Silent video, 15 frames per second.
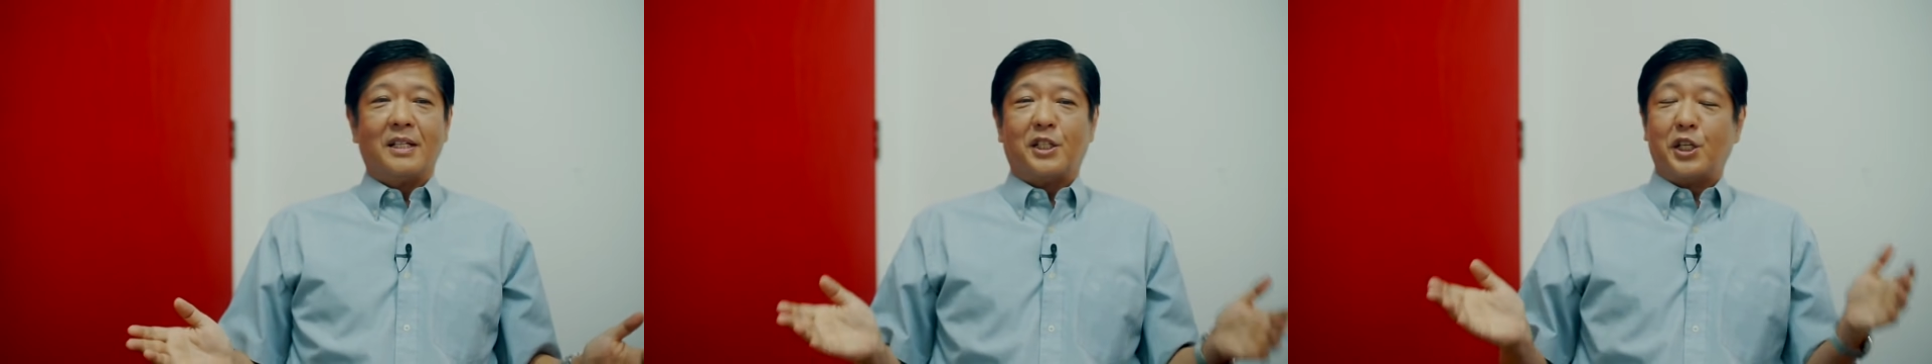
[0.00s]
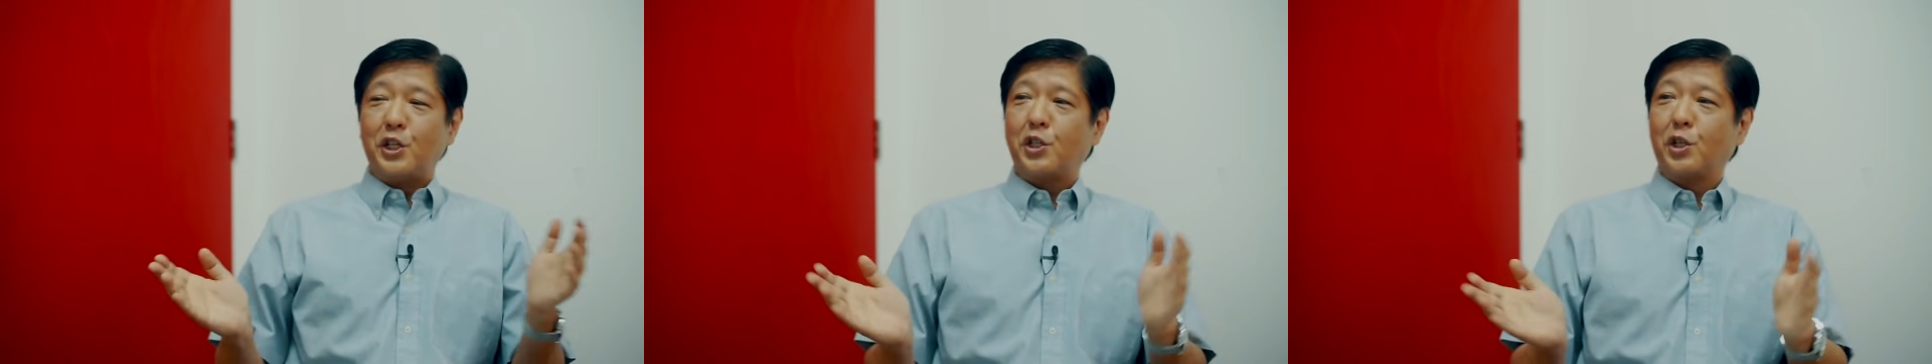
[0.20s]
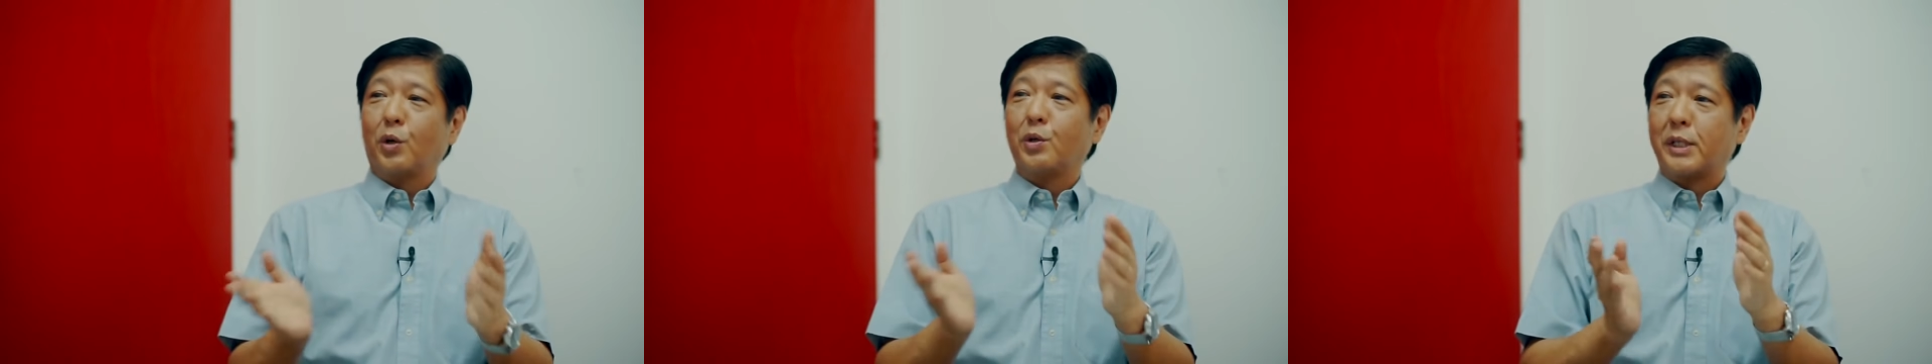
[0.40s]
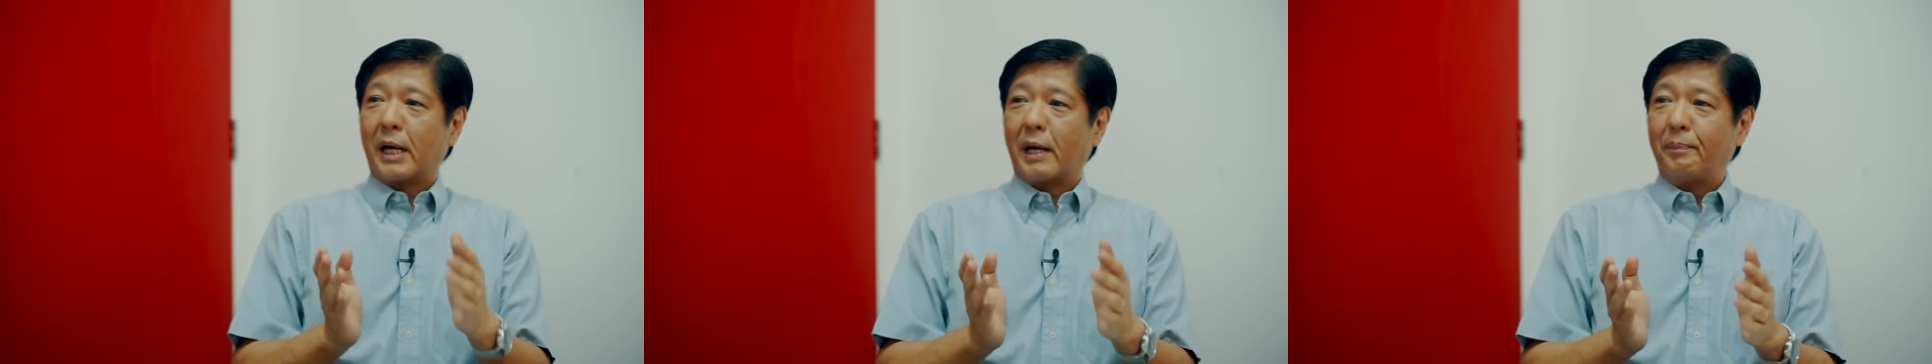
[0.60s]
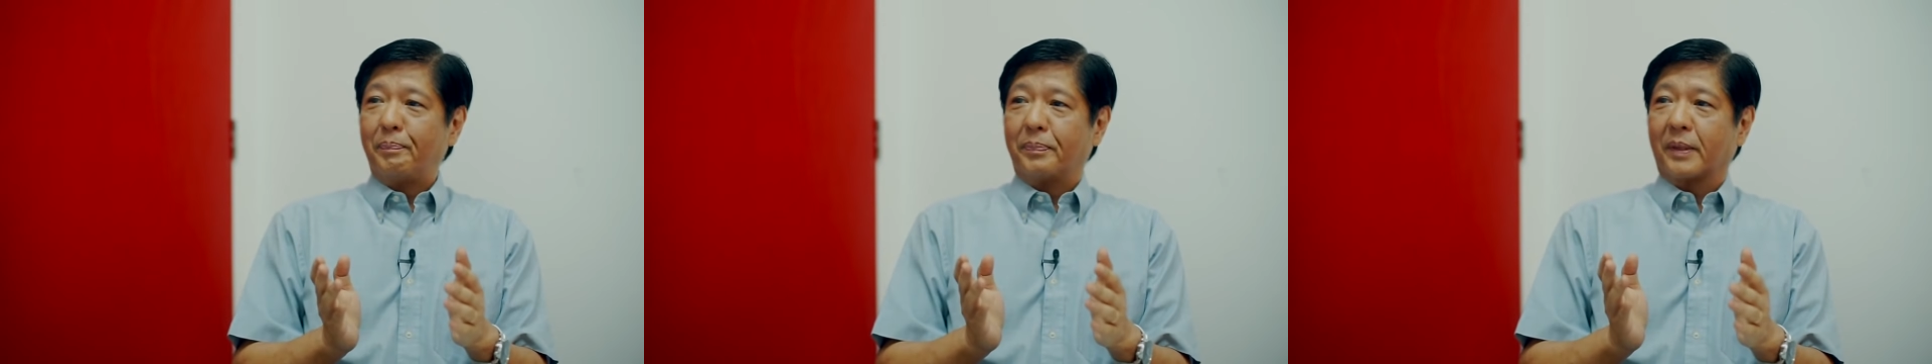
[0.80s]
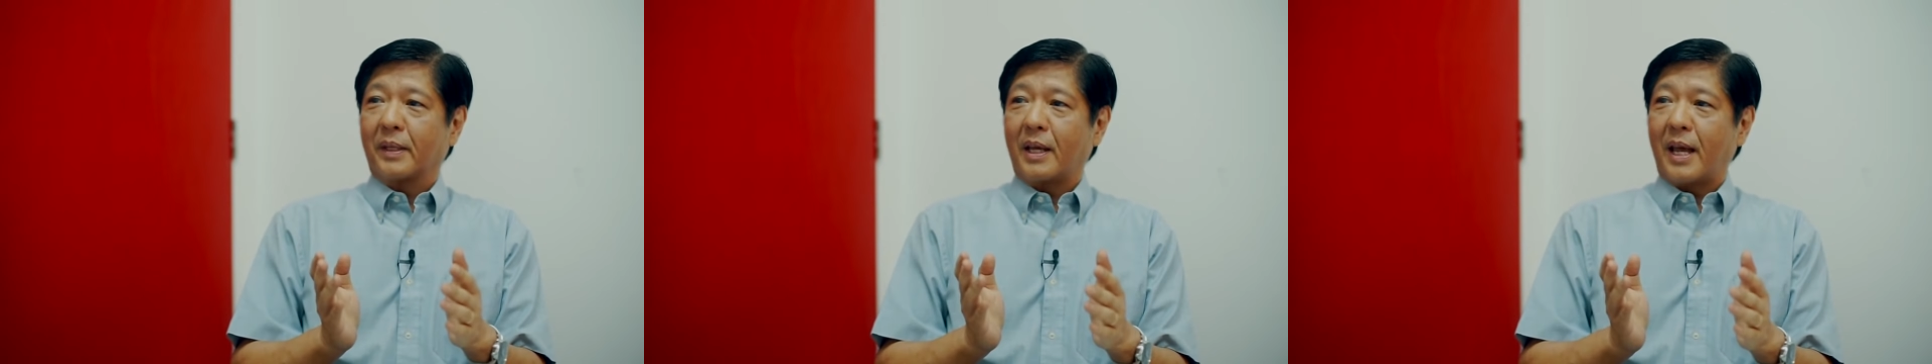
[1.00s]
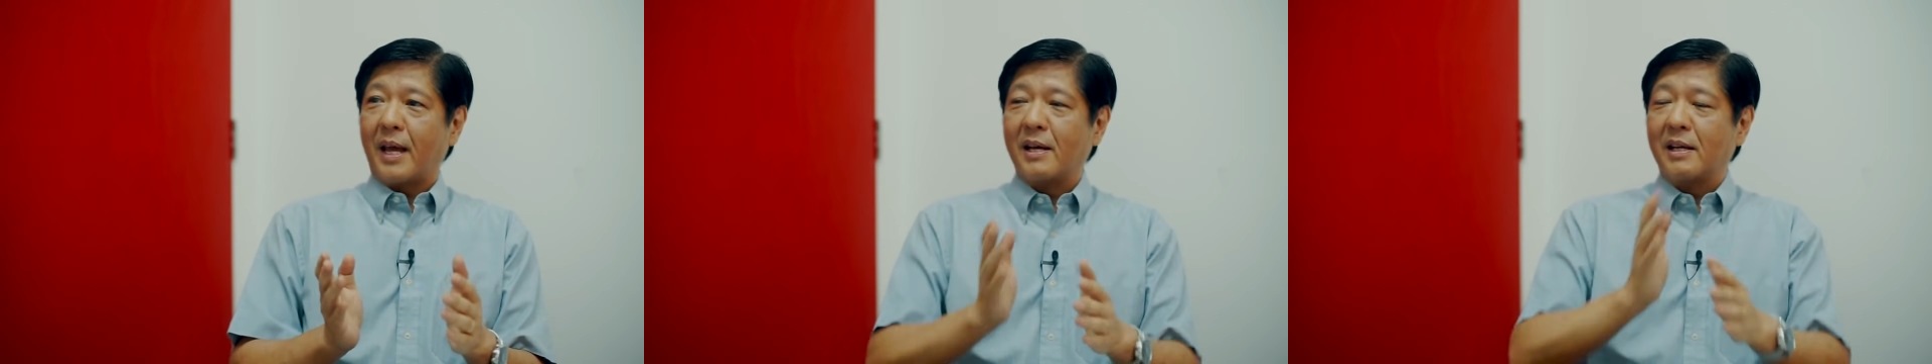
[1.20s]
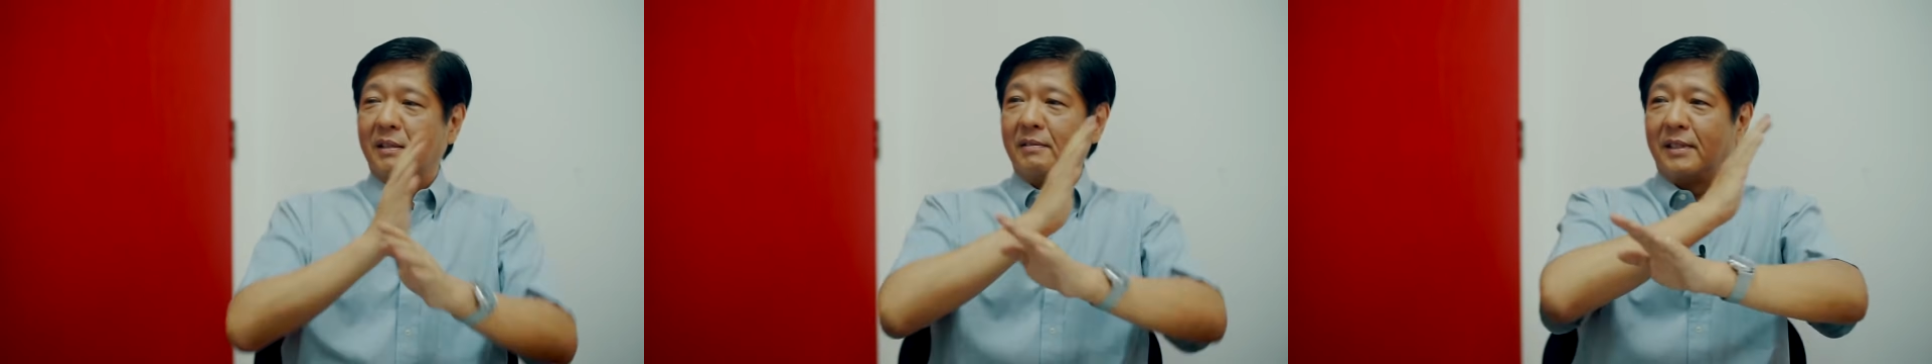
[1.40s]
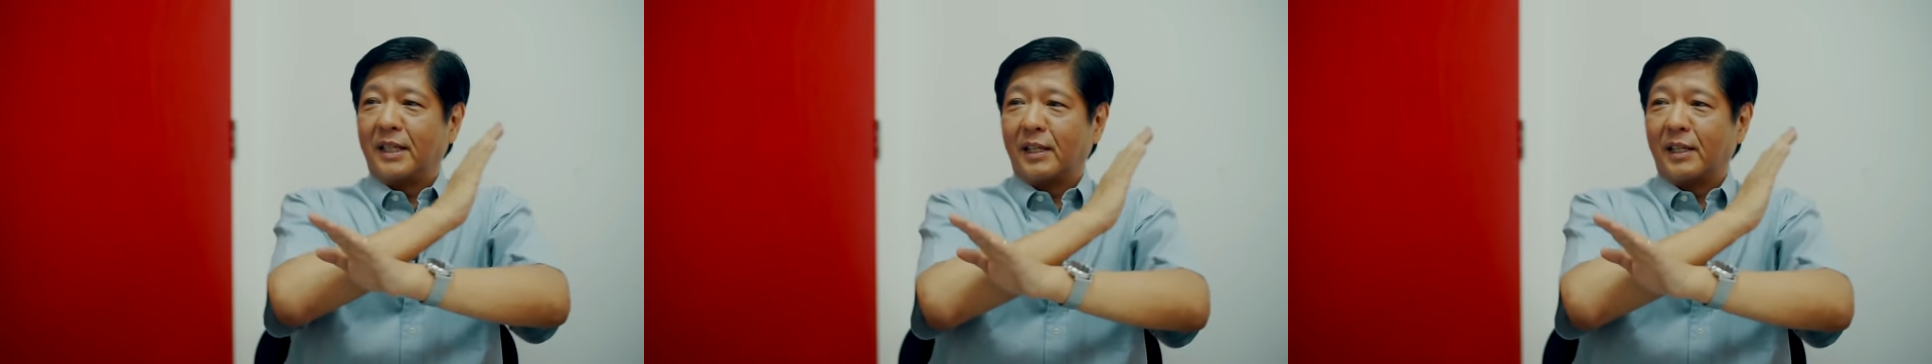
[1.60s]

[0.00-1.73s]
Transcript: she shows up and